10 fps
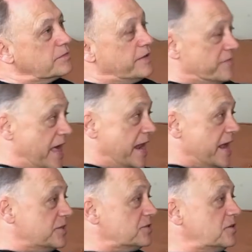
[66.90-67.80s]
of that
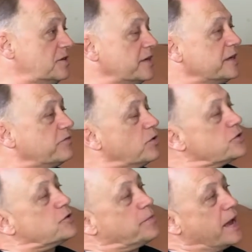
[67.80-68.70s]
answer and of
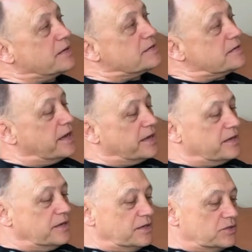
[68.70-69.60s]
what you're about to say.
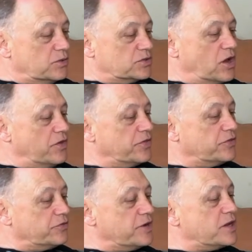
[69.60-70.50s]
So it's called
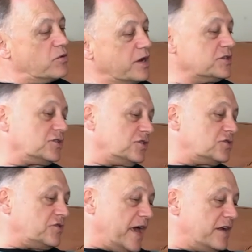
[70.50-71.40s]
the 3-question
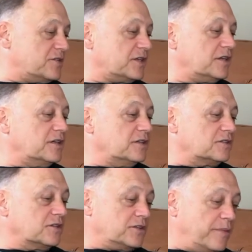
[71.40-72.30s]
strategy.
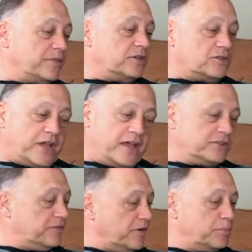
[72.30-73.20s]
So something
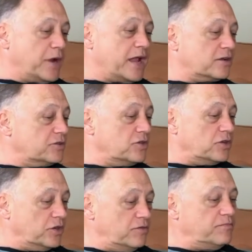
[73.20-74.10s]
challenging, very practical that you
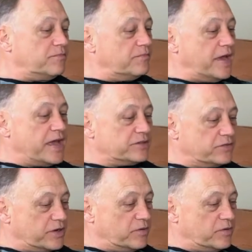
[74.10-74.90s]
can do, ask 3